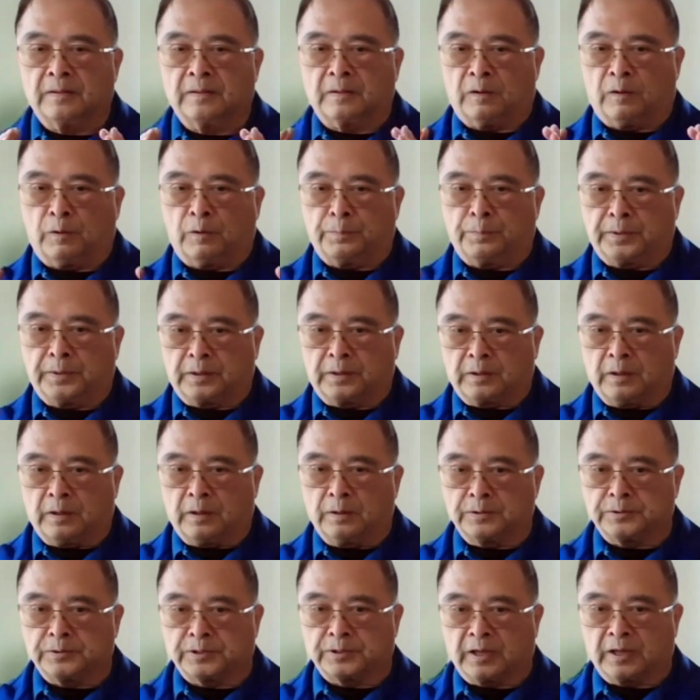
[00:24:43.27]
Open,
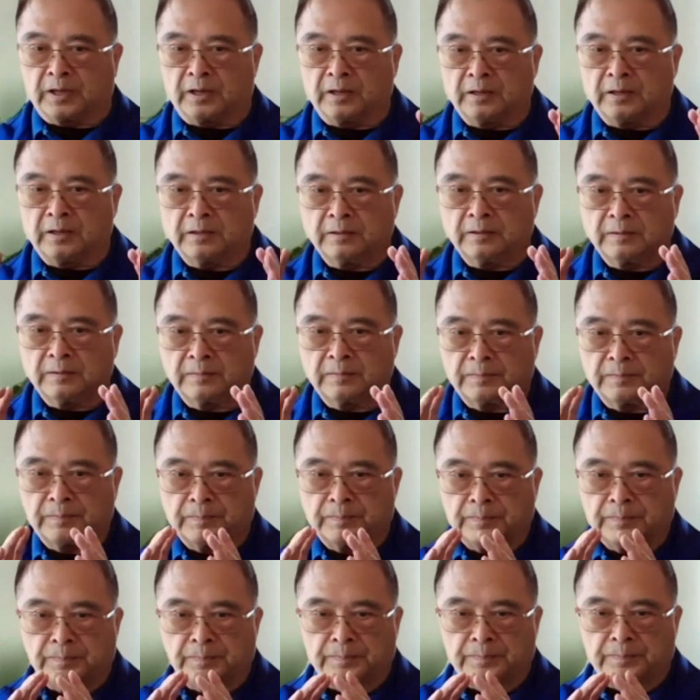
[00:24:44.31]
close again.
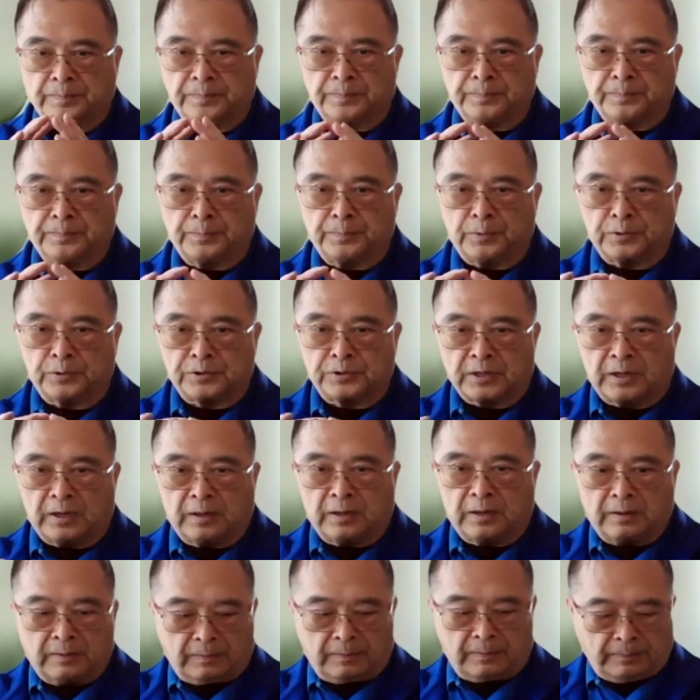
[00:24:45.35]
Push out.
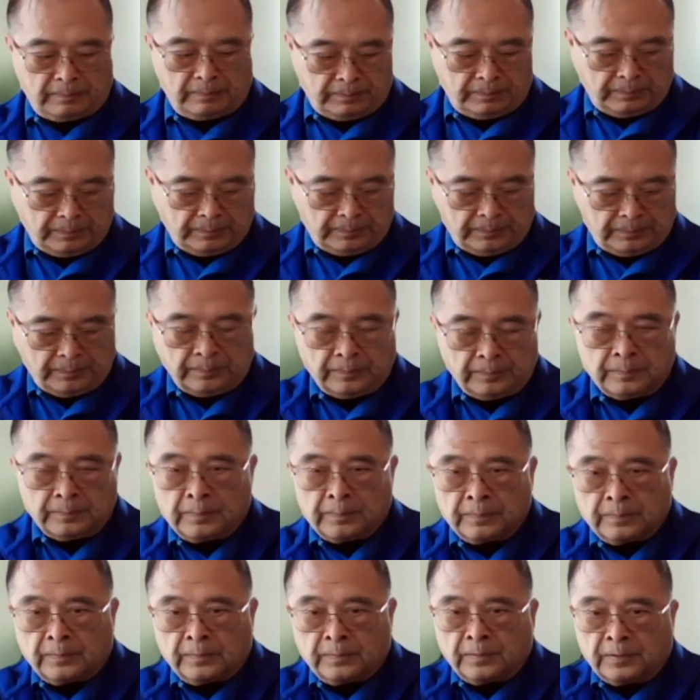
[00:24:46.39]

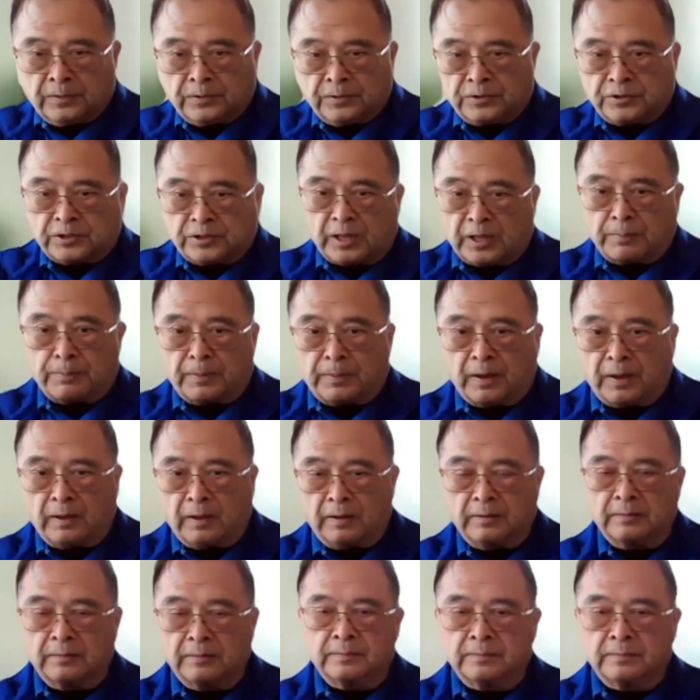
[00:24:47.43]
Step out.